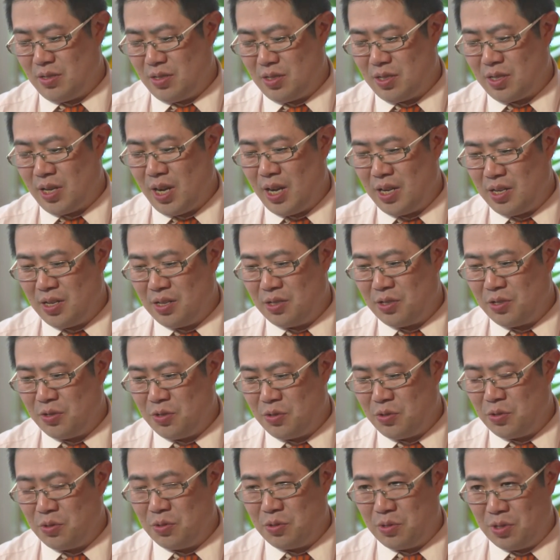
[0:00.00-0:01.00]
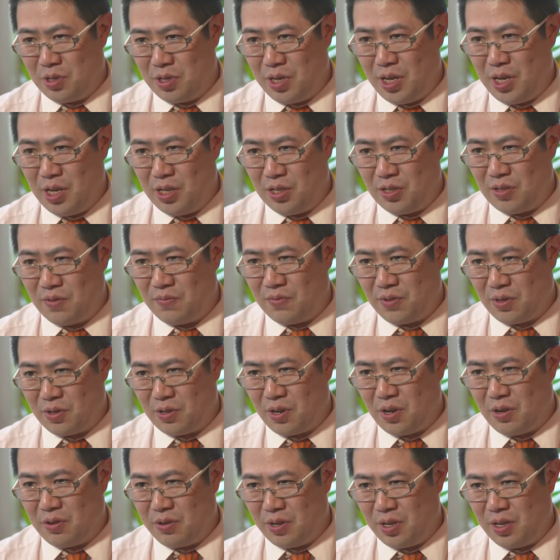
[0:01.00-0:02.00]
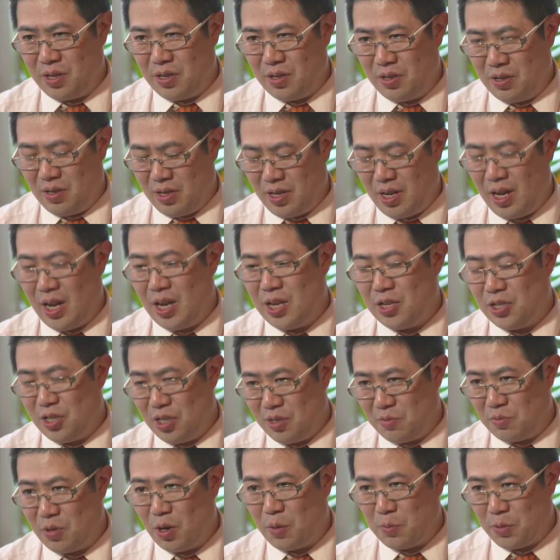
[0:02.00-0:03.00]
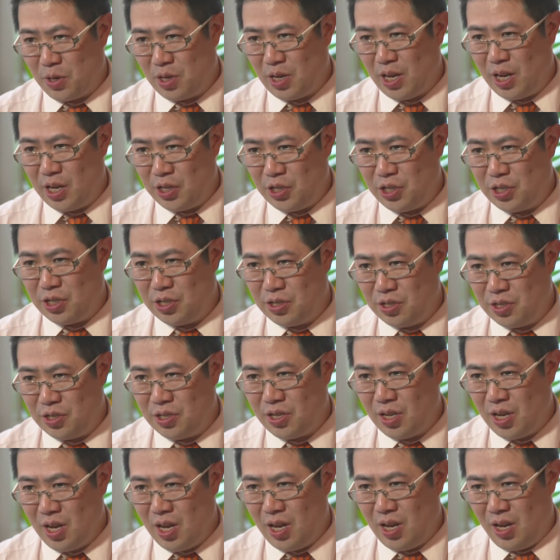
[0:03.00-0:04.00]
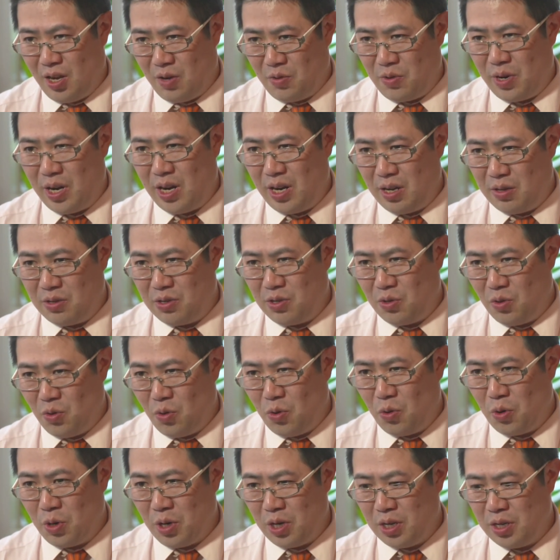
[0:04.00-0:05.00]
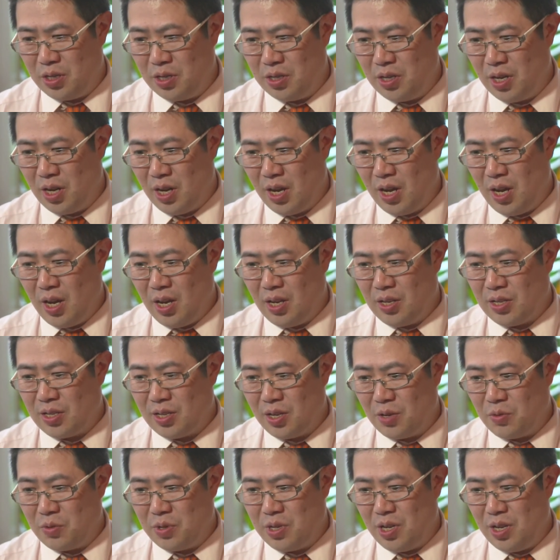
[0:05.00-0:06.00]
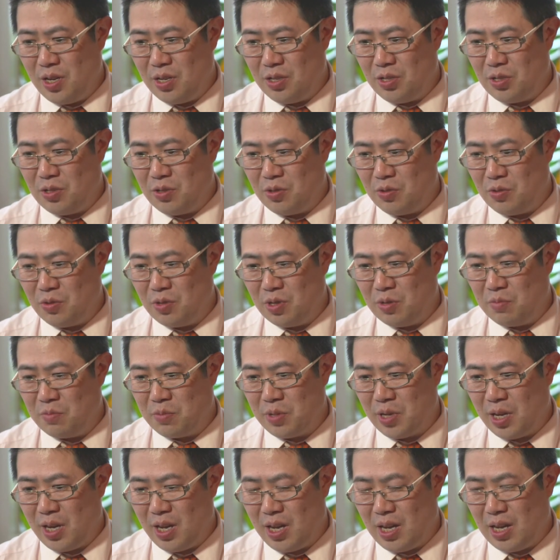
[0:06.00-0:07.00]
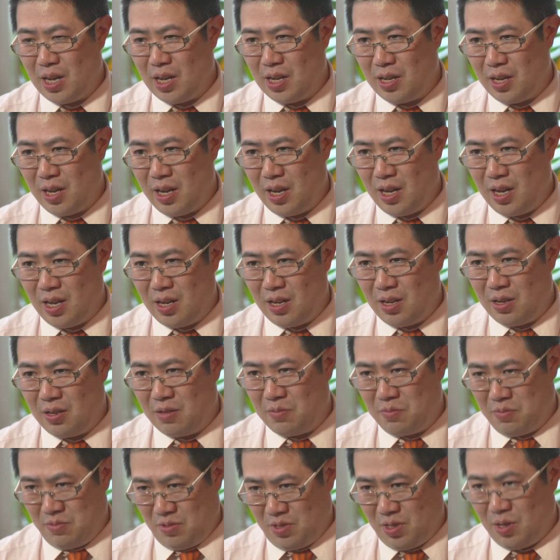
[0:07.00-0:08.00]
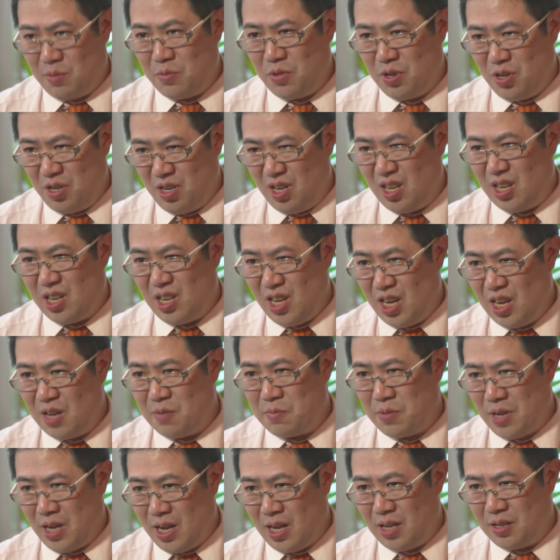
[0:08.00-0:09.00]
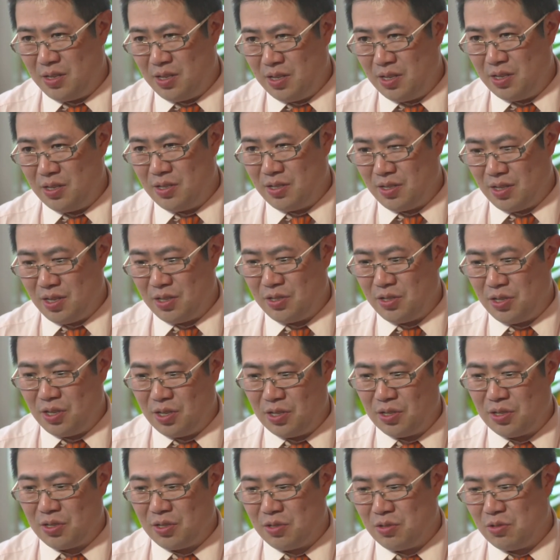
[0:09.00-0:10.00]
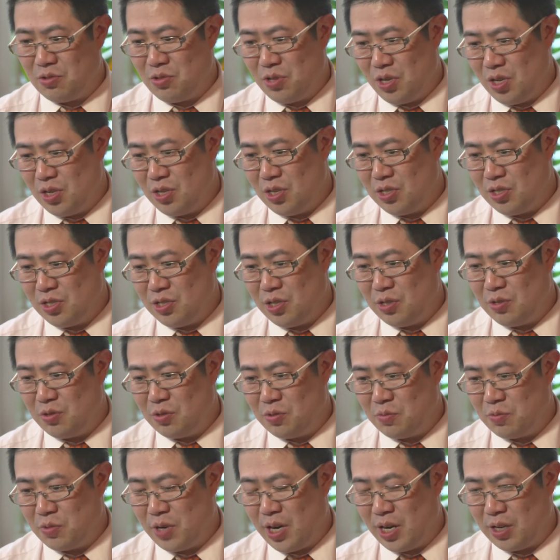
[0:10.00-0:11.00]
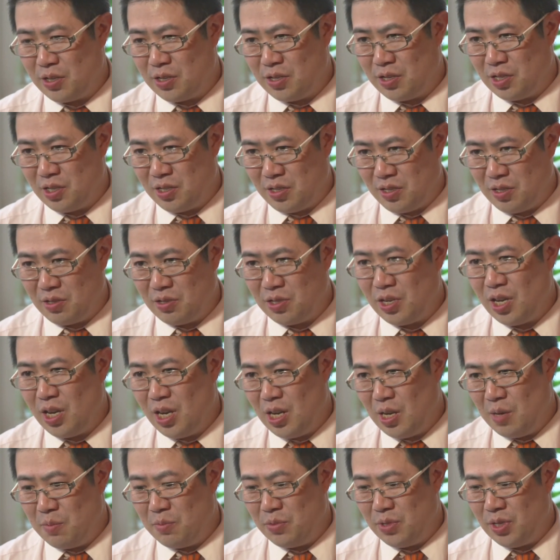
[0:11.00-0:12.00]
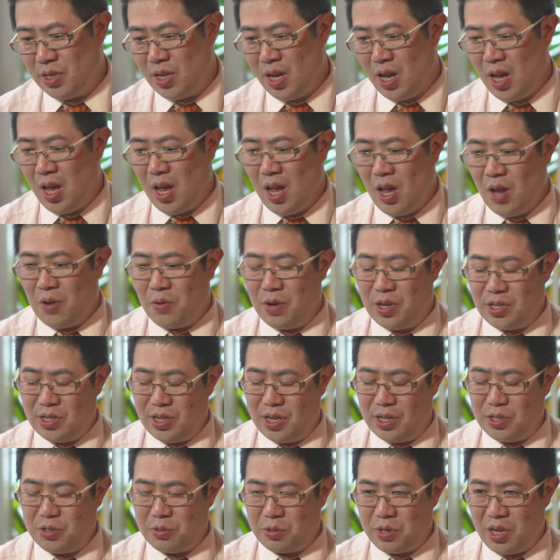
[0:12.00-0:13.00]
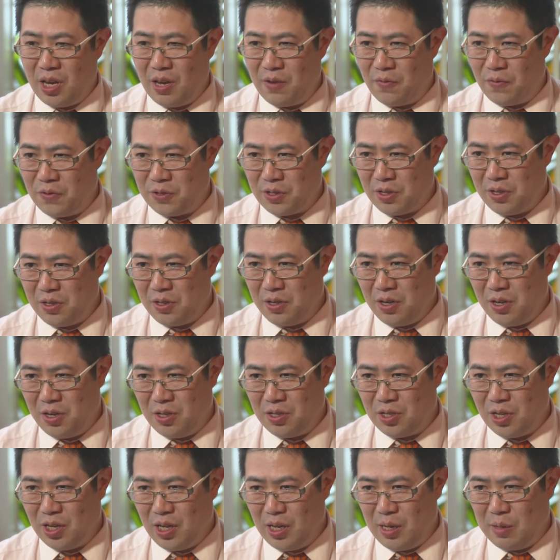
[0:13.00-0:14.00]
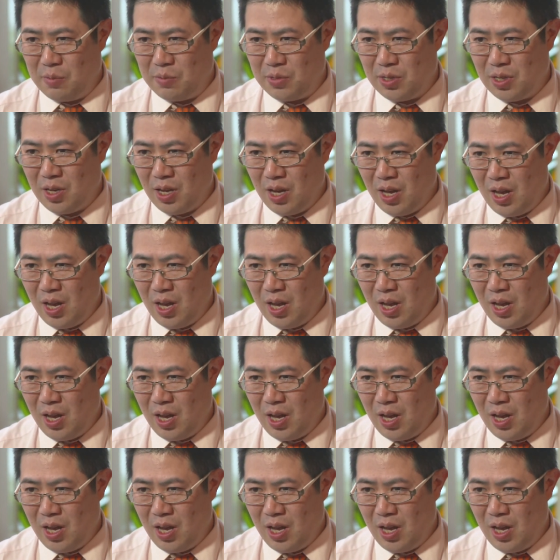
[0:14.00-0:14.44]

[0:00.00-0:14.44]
cater to the needs of the growing ageing populations around Auckland, so we need to empower our community care partners such as general practice teams, residential care facility teams,